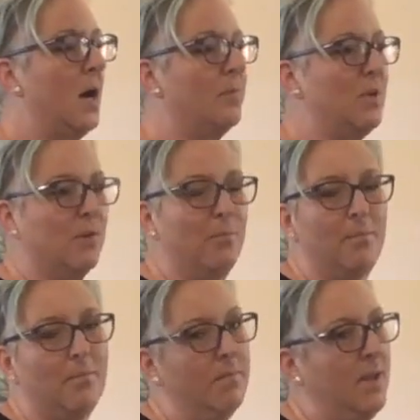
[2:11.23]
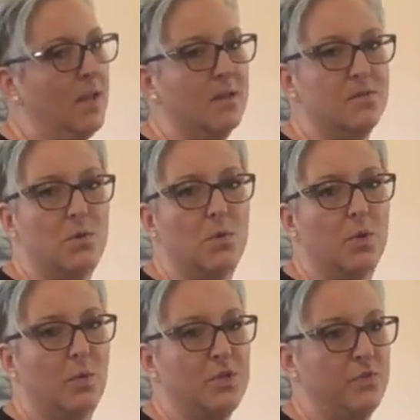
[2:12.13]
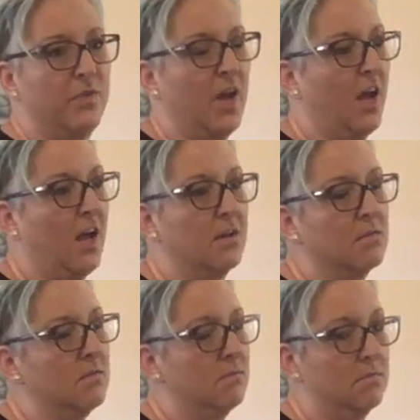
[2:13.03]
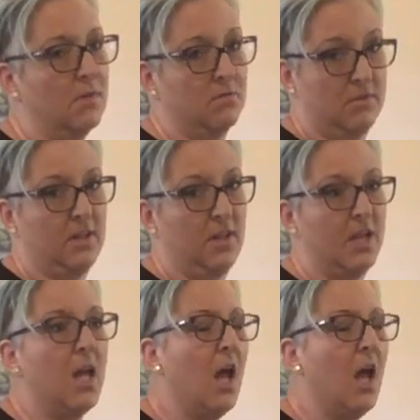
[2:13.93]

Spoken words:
You can make it do with what you've got, really.